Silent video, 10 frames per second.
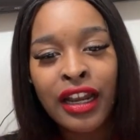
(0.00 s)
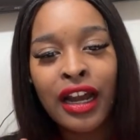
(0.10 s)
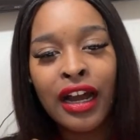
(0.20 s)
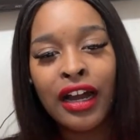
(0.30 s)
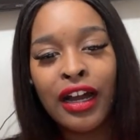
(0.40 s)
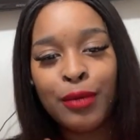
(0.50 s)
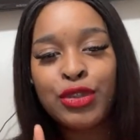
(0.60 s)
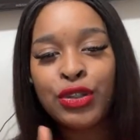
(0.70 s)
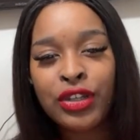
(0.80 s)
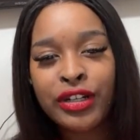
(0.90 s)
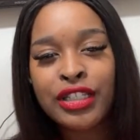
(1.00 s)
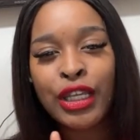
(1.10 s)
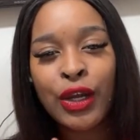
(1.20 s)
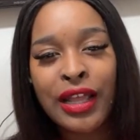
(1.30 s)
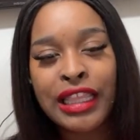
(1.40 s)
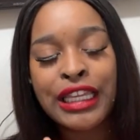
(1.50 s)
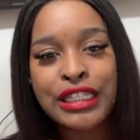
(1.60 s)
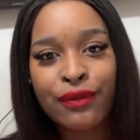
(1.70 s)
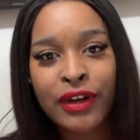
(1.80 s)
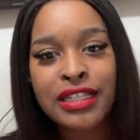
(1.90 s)
2 years ago, I think is the
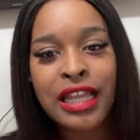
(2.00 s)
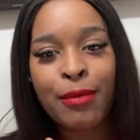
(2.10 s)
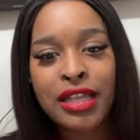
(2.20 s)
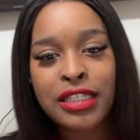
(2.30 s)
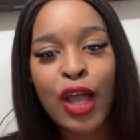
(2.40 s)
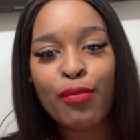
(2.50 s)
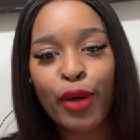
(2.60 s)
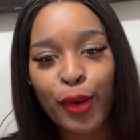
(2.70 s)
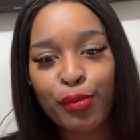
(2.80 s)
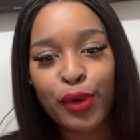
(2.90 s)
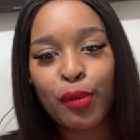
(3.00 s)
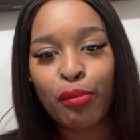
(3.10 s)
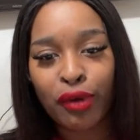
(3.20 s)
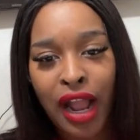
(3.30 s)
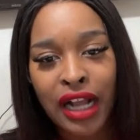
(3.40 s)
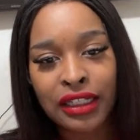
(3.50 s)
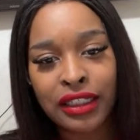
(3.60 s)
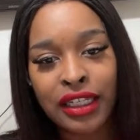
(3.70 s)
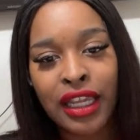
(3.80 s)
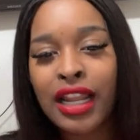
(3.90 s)
first time I saw purple
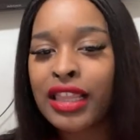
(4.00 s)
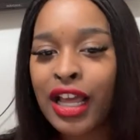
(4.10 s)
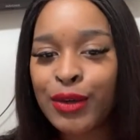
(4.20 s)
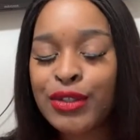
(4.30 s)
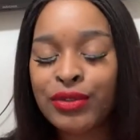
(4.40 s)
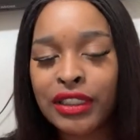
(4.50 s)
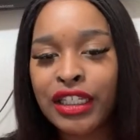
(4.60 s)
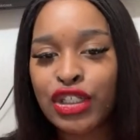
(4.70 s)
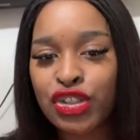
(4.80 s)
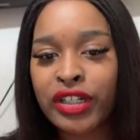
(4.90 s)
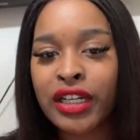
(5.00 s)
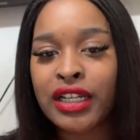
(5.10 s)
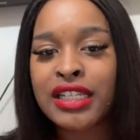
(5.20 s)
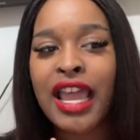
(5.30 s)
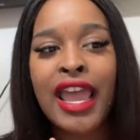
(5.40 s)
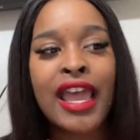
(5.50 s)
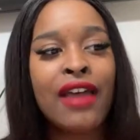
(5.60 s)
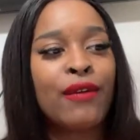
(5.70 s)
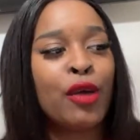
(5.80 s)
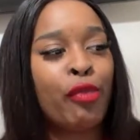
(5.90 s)
broccoli. And I thought it was really intriguing because I have
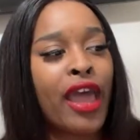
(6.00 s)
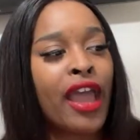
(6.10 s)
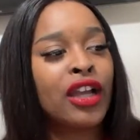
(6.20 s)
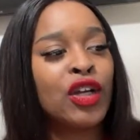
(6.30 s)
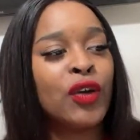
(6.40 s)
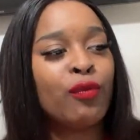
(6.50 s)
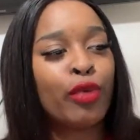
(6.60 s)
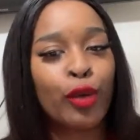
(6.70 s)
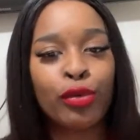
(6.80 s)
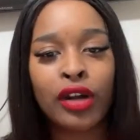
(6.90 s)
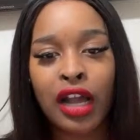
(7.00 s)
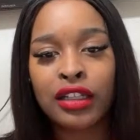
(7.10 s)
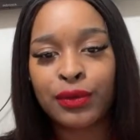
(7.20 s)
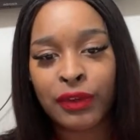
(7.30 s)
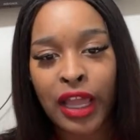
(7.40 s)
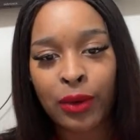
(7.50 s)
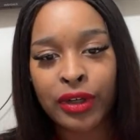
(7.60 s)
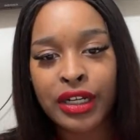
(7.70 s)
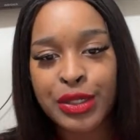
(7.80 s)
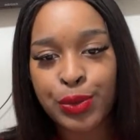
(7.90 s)
a pack of purple cauliflower
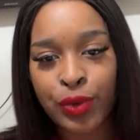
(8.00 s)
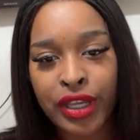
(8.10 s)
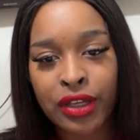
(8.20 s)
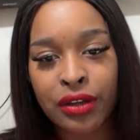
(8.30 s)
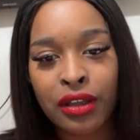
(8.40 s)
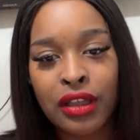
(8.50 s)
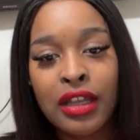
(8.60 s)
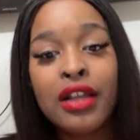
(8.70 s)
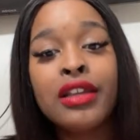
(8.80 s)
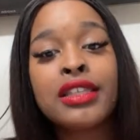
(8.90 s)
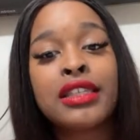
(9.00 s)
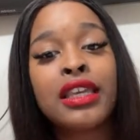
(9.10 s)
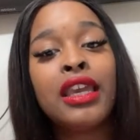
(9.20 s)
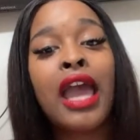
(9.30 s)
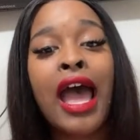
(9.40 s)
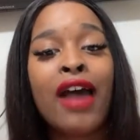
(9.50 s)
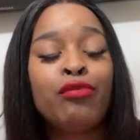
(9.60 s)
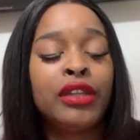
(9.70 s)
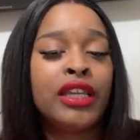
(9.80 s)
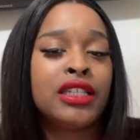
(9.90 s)
as well. See, I
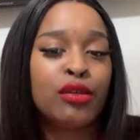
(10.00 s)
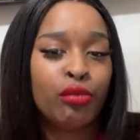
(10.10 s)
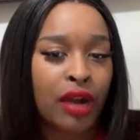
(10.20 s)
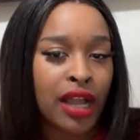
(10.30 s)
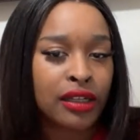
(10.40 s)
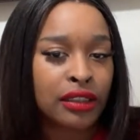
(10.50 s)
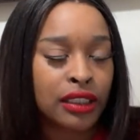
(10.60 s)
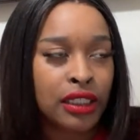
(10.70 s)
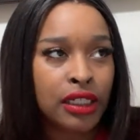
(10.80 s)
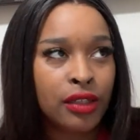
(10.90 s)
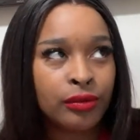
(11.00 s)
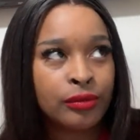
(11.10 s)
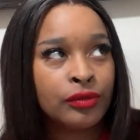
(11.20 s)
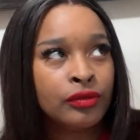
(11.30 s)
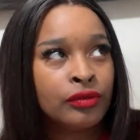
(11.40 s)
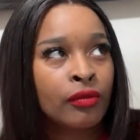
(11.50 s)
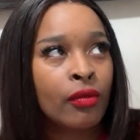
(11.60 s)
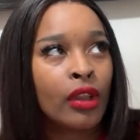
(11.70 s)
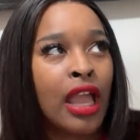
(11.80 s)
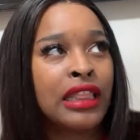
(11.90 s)
planted broccoli,
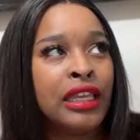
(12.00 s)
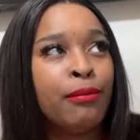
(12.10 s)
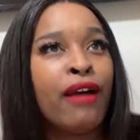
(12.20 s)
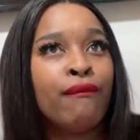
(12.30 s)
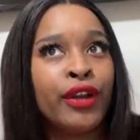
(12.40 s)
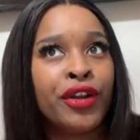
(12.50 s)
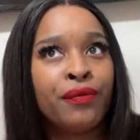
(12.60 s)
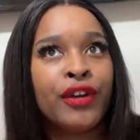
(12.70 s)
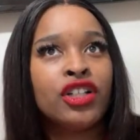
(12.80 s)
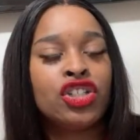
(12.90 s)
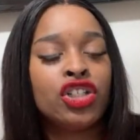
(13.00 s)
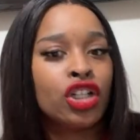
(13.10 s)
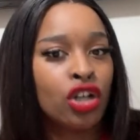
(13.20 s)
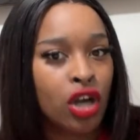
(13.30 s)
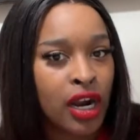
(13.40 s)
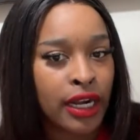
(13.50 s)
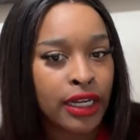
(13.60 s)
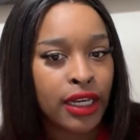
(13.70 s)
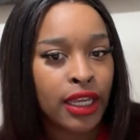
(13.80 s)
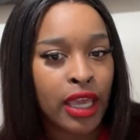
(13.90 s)
I think my very first year
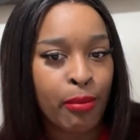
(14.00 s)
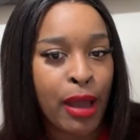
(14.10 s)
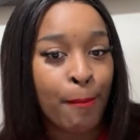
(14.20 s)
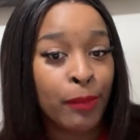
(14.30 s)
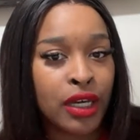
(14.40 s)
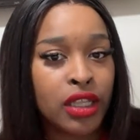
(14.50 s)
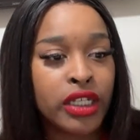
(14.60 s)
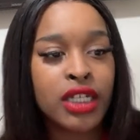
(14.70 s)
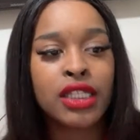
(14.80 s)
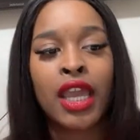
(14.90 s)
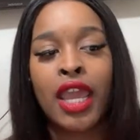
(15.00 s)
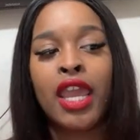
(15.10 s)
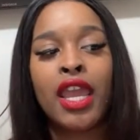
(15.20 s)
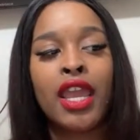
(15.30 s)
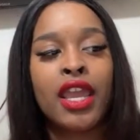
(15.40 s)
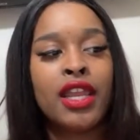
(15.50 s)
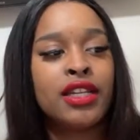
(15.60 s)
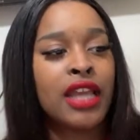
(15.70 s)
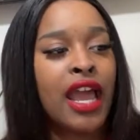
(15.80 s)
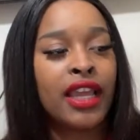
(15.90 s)
gardening at my mother's, and
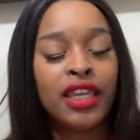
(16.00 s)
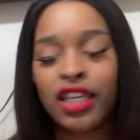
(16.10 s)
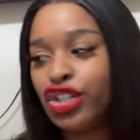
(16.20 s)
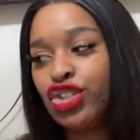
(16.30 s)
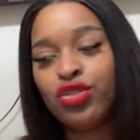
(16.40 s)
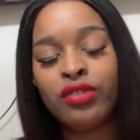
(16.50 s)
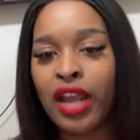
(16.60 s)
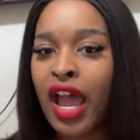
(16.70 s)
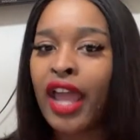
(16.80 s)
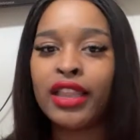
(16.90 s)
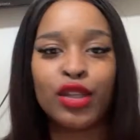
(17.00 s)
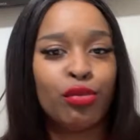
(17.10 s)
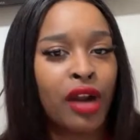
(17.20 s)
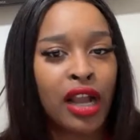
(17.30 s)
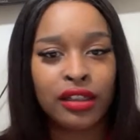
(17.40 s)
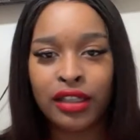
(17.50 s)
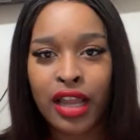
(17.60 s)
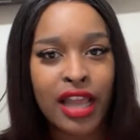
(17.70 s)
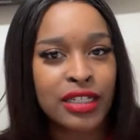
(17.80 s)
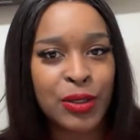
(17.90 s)
I kid you not, the broccoli
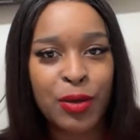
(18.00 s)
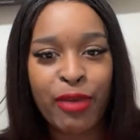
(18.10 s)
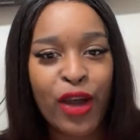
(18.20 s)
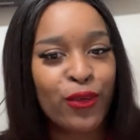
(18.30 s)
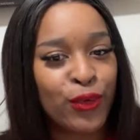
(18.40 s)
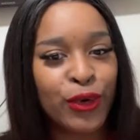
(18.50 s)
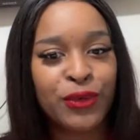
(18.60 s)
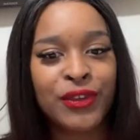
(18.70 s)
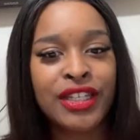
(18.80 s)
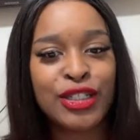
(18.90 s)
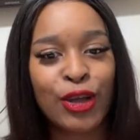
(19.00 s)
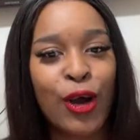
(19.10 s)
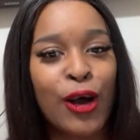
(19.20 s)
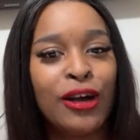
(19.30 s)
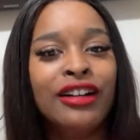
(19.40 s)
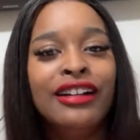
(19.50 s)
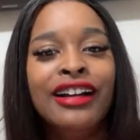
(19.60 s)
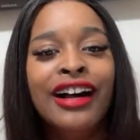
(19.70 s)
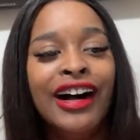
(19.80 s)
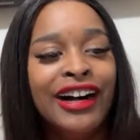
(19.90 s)
got to about 4 feet tall.
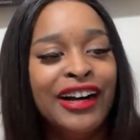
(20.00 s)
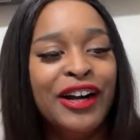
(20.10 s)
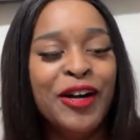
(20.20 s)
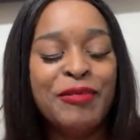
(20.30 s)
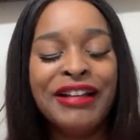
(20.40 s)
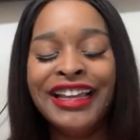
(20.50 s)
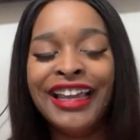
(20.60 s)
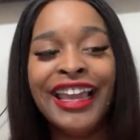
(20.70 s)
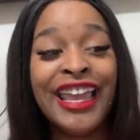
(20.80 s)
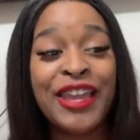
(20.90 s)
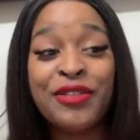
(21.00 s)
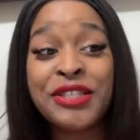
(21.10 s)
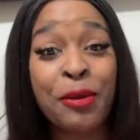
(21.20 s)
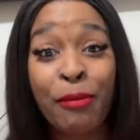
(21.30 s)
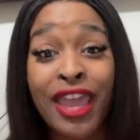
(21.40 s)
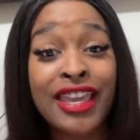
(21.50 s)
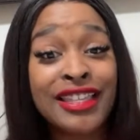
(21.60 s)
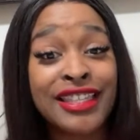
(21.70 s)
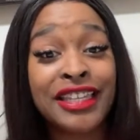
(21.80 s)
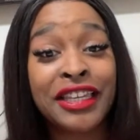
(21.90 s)
It was
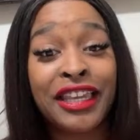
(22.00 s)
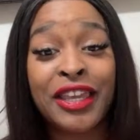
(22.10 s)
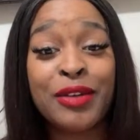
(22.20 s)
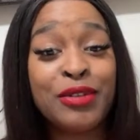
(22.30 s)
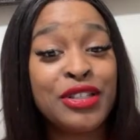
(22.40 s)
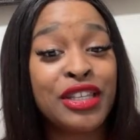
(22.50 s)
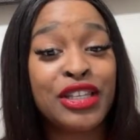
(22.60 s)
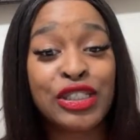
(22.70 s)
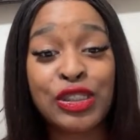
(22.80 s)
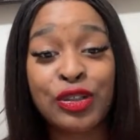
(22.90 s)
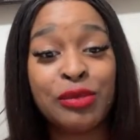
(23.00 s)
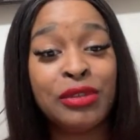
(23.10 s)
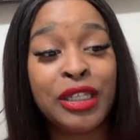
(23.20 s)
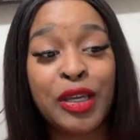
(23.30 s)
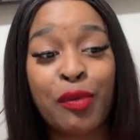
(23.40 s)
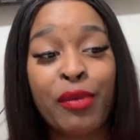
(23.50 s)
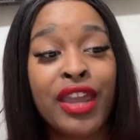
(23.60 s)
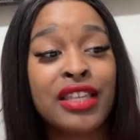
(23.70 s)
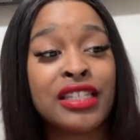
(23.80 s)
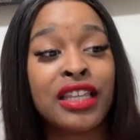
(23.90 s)
amazing. It was extremely
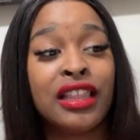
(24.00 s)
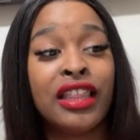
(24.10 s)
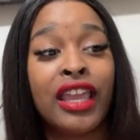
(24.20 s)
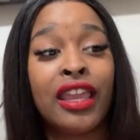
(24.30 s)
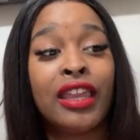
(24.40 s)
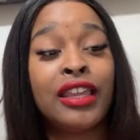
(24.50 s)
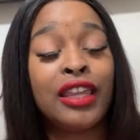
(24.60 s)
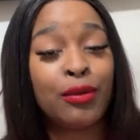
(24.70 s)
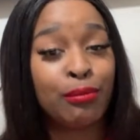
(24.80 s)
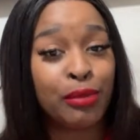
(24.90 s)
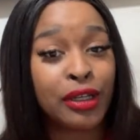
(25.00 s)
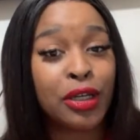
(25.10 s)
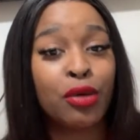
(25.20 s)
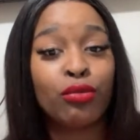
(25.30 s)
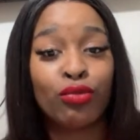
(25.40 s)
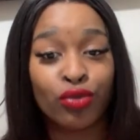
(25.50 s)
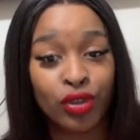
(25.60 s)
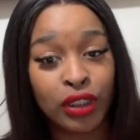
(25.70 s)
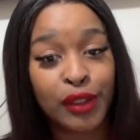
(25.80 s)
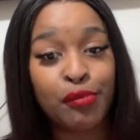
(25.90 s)
amazing. They can become
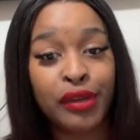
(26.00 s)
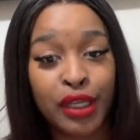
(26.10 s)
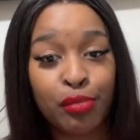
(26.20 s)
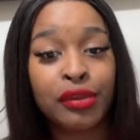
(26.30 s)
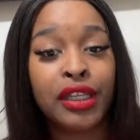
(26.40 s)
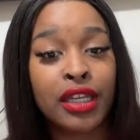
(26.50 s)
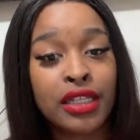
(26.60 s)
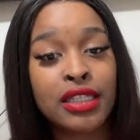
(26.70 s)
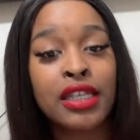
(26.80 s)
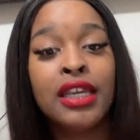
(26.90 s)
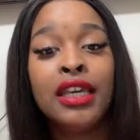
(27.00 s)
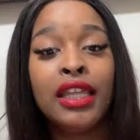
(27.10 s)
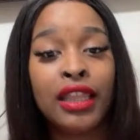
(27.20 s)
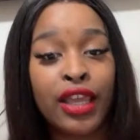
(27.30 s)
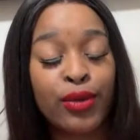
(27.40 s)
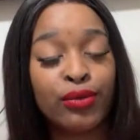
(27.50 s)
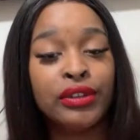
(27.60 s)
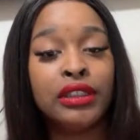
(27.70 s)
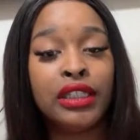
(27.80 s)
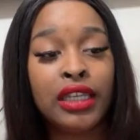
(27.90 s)
really big plants. They
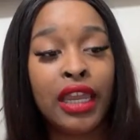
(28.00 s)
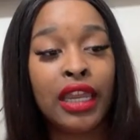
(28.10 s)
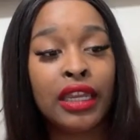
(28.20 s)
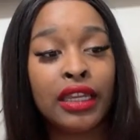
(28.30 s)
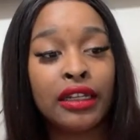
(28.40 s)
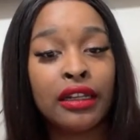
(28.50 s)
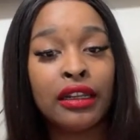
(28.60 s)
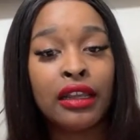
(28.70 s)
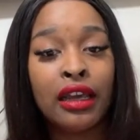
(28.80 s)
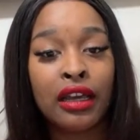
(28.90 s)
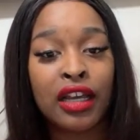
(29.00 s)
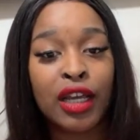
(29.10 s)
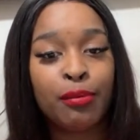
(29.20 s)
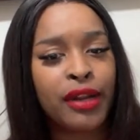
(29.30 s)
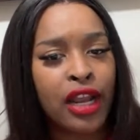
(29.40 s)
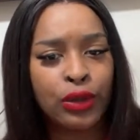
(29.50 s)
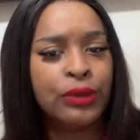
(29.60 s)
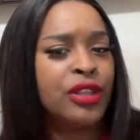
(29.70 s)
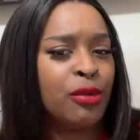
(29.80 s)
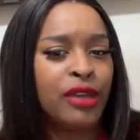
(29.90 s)
really can. But I grew
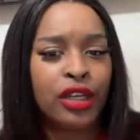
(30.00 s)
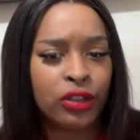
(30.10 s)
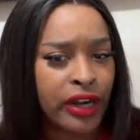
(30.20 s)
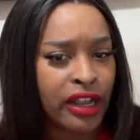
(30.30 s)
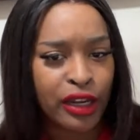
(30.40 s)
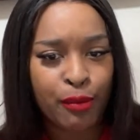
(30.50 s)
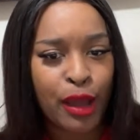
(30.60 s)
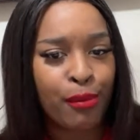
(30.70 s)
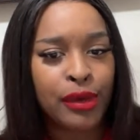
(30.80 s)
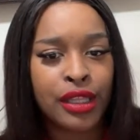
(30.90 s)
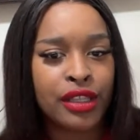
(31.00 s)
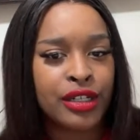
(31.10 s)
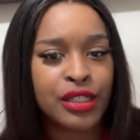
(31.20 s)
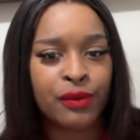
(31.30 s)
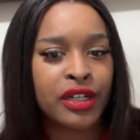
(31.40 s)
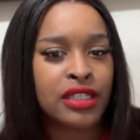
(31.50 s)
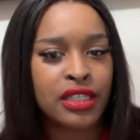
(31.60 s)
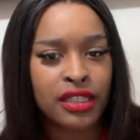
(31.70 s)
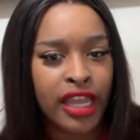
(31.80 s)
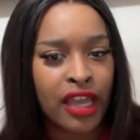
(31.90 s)
them in ground at my mother's versus
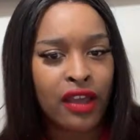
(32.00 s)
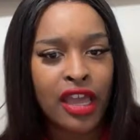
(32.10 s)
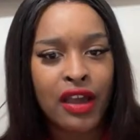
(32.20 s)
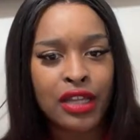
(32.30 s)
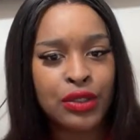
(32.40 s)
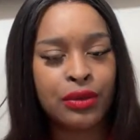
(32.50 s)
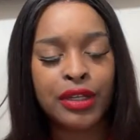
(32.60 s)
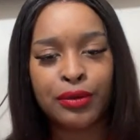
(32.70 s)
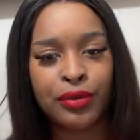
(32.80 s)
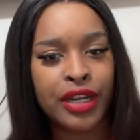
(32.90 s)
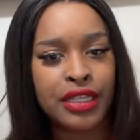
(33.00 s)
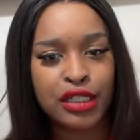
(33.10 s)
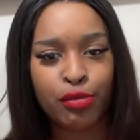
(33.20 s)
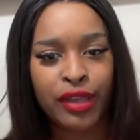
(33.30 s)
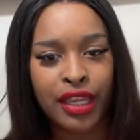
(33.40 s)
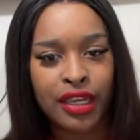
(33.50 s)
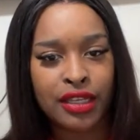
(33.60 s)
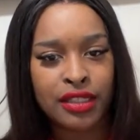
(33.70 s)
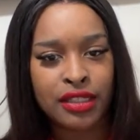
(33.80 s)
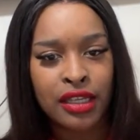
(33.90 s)
now how I do in raised
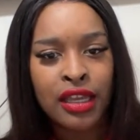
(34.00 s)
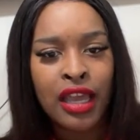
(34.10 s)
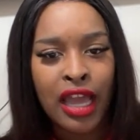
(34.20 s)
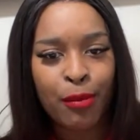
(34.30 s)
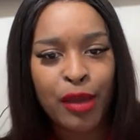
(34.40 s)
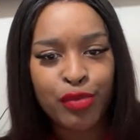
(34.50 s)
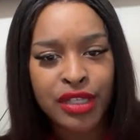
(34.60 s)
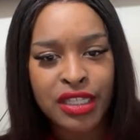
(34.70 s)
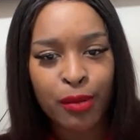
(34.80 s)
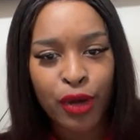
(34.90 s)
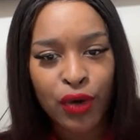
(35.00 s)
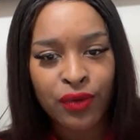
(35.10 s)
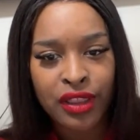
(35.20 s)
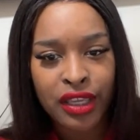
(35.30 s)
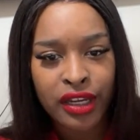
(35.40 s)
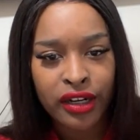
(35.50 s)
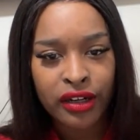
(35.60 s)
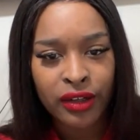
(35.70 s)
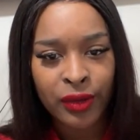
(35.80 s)
beds. I may put some over there.